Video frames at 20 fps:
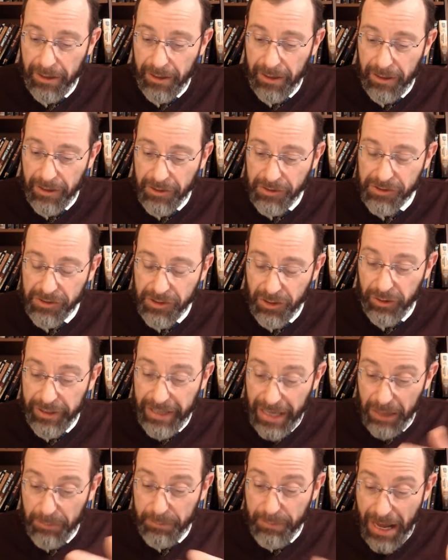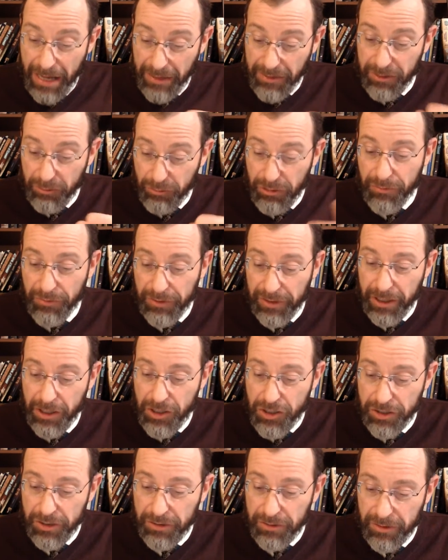So again, back to the
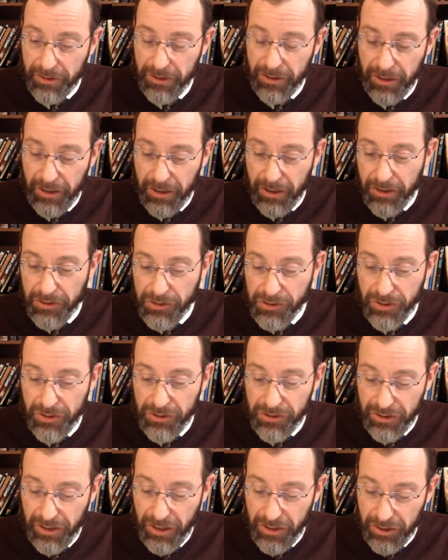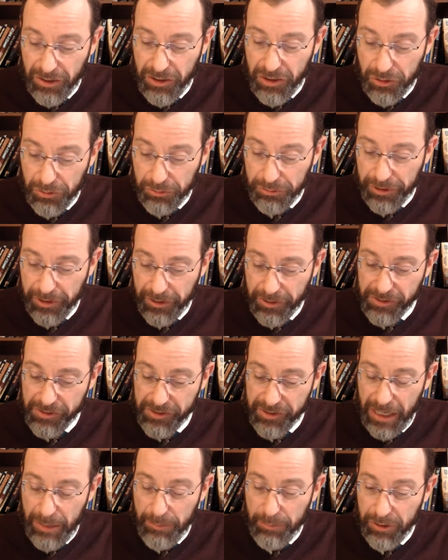revelation. So there's another curious
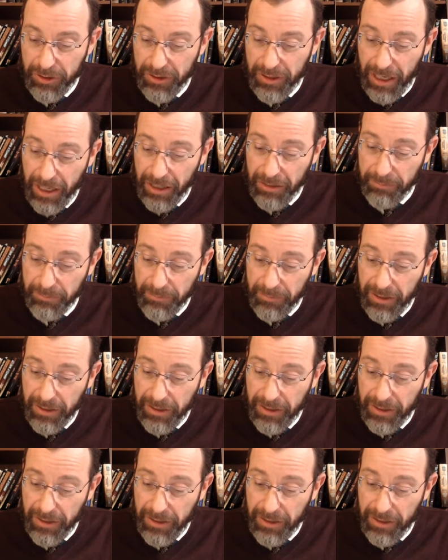statement there.